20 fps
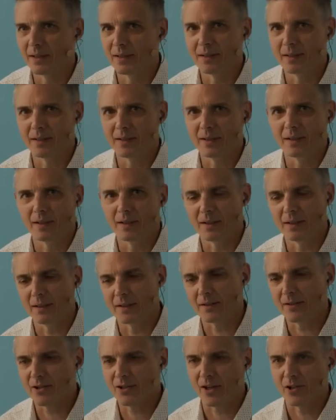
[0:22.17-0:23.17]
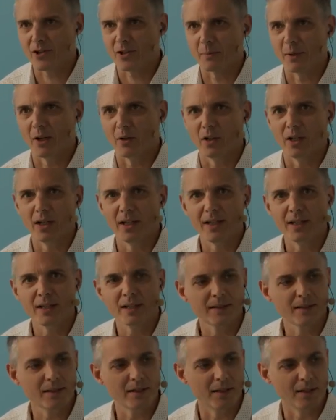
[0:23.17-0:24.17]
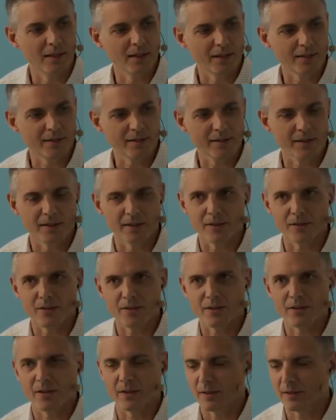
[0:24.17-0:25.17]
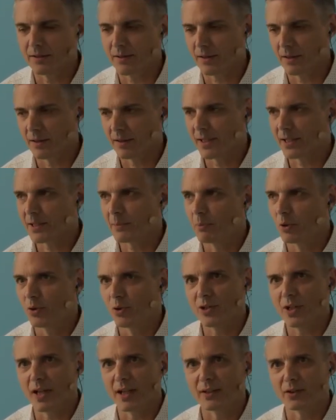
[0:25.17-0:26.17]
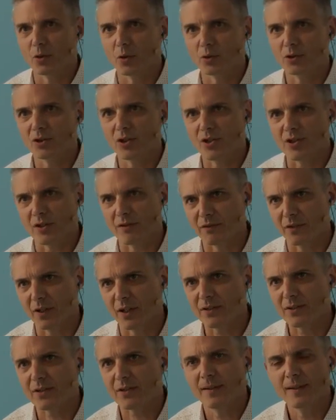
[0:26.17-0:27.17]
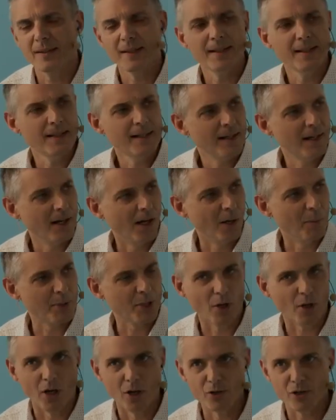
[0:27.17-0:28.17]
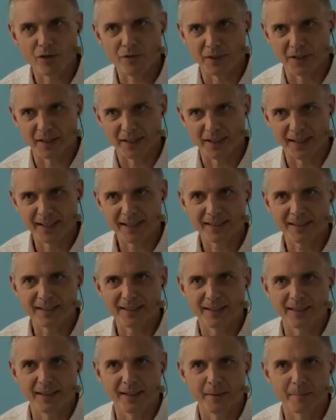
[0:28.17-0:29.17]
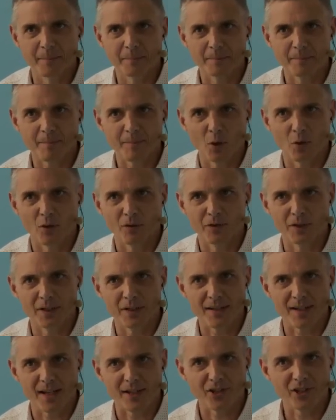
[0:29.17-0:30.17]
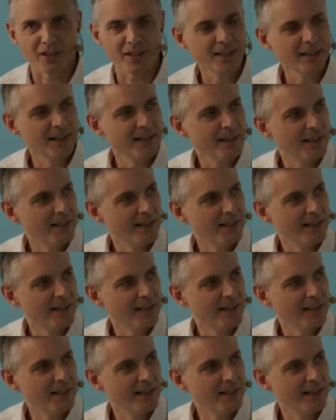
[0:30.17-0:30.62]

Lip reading: in Saint-Germain-en-Laye at Xblue's headquarters in France. I'll be your host for the day, or for this session.